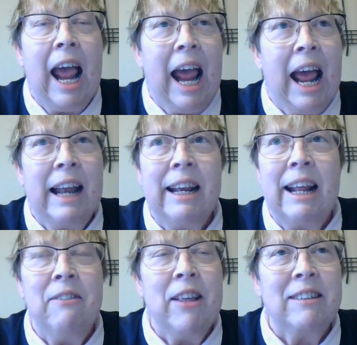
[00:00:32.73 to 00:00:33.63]
And
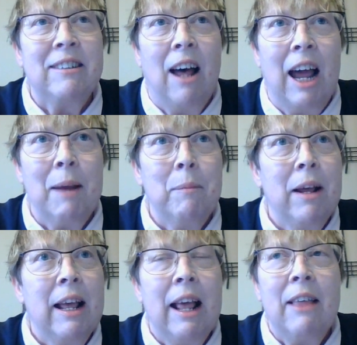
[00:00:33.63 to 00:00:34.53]
in this time,
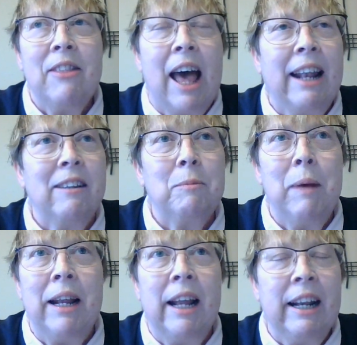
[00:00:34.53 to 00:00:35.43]
that has
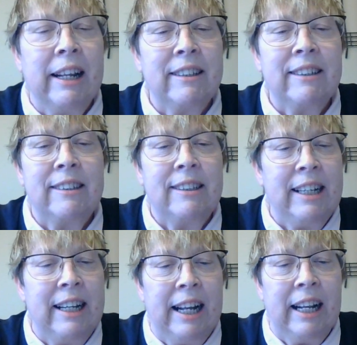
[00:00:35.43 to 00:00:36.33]
been an
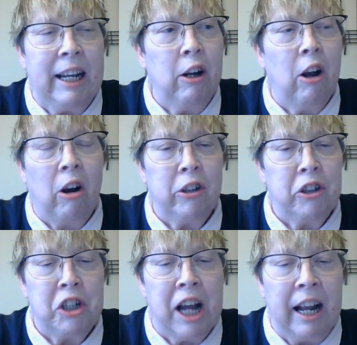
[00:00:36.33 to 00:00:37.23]
exceedingly
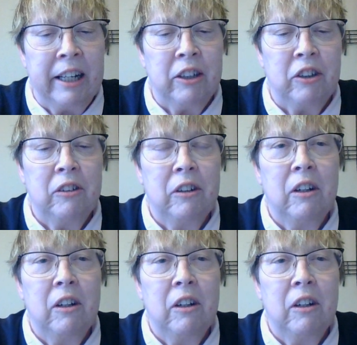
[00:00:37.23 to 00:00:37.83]
large challenge.